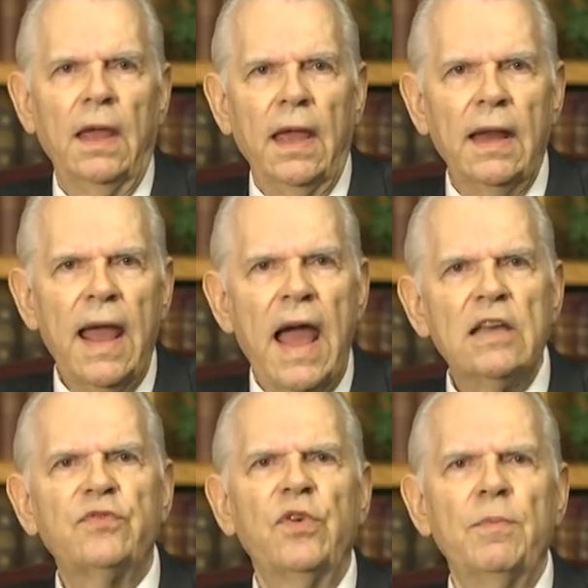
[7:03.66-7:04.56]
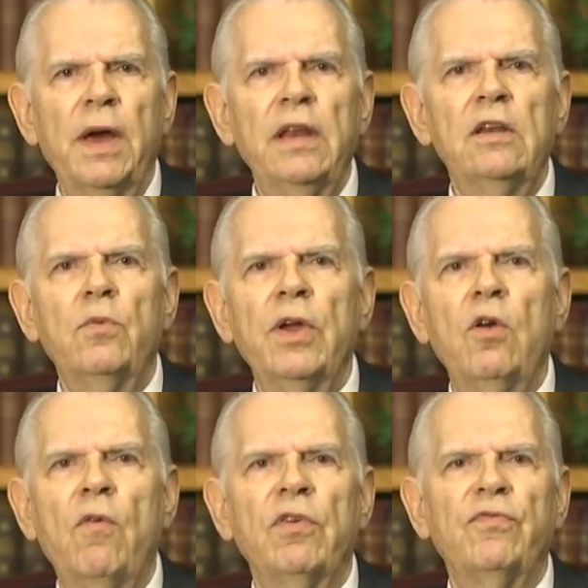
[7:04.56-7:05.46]
and asked for money to win
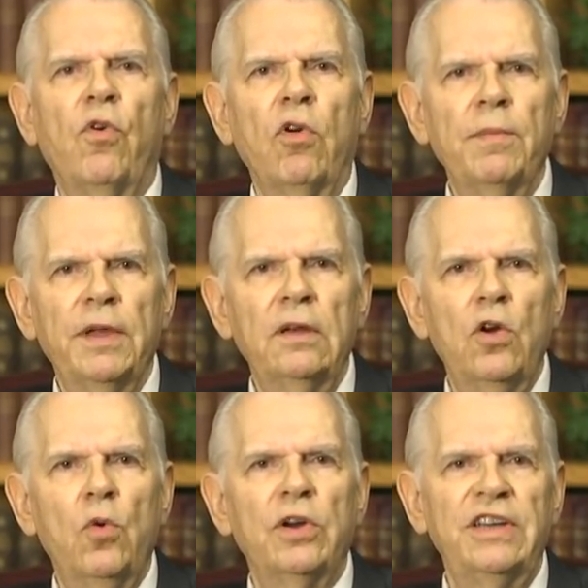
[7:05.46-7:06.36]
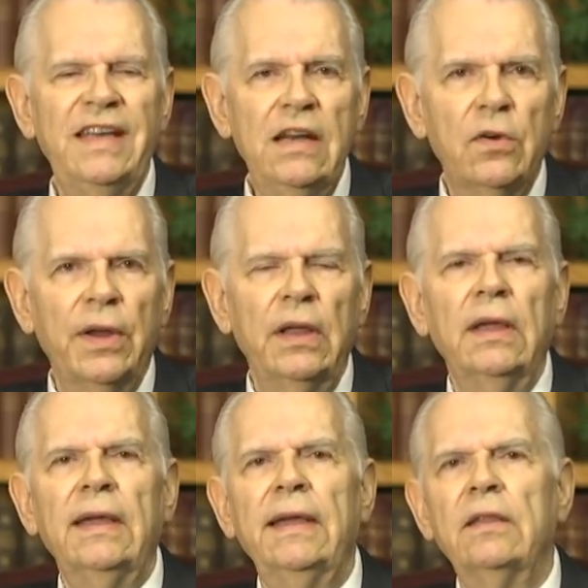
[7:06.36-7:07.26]
over four men who were teetering
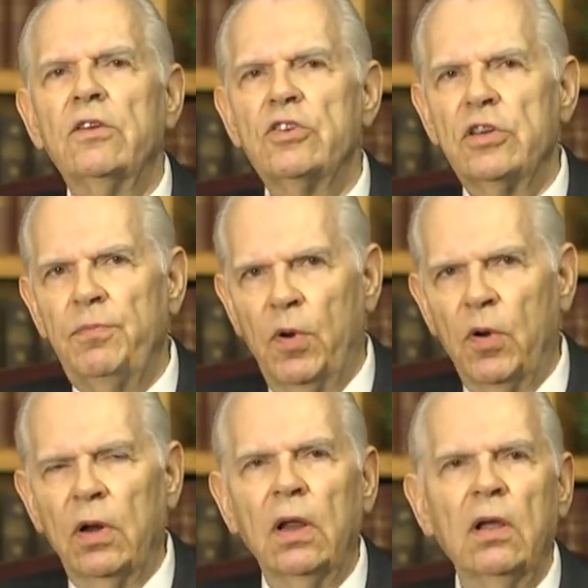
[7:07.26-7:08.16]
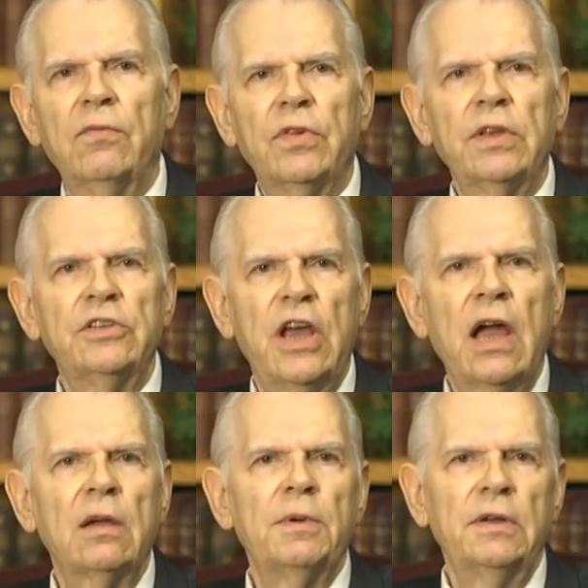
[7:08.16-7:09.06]
in their support for the
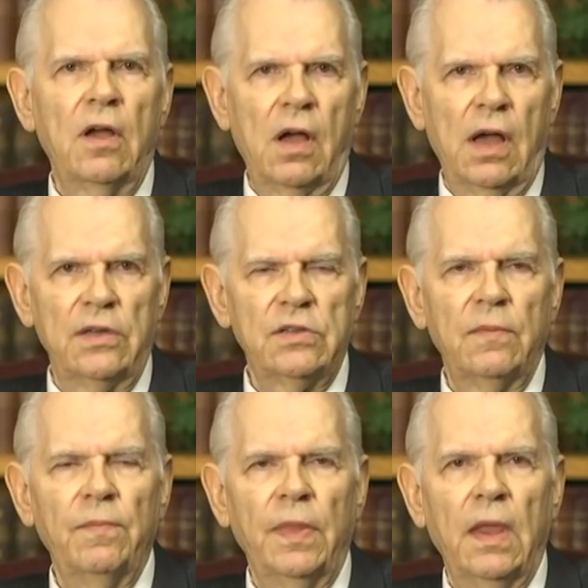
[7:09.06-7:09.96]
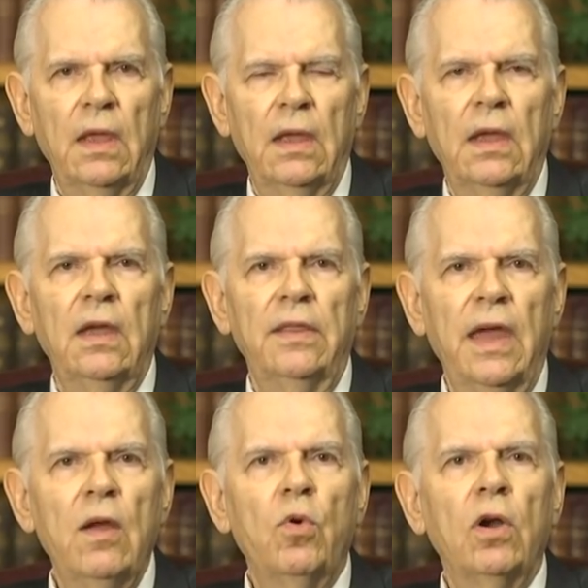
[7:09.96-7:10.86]
Jacobin cause.
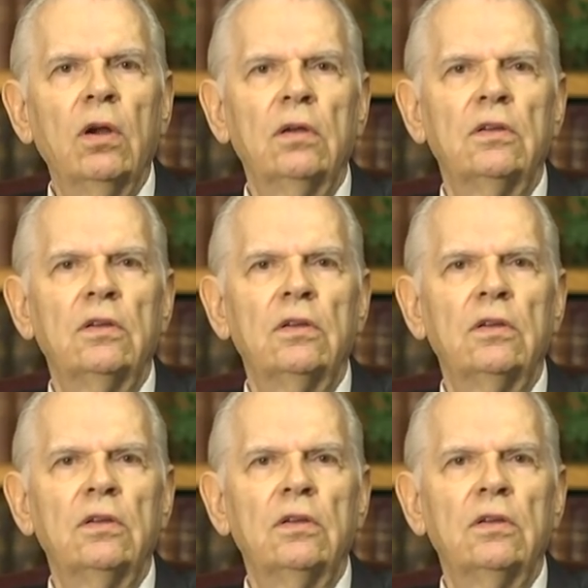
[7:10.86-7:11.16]
They were